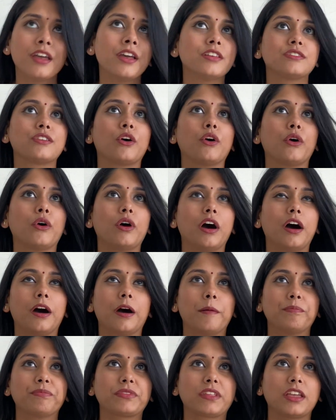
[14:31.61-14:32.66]
So
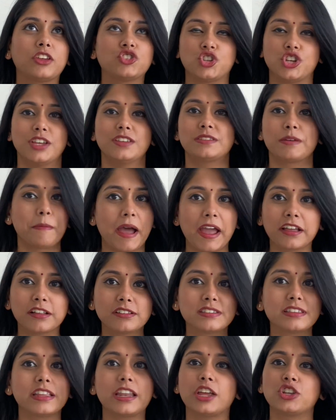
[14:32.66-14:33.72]
she's a
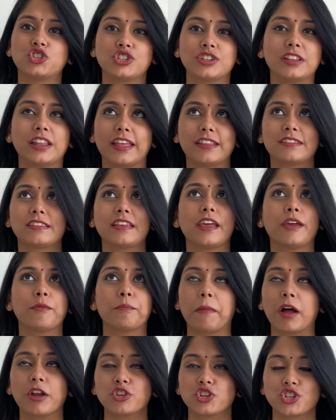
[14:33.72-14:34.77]
Michelson, and she, let's say
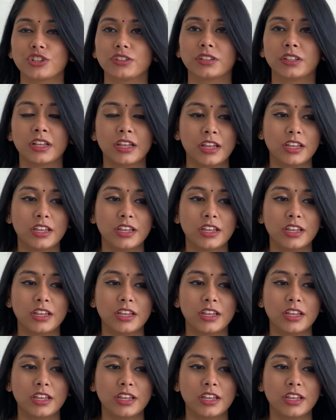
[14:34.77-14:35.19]
Marshall.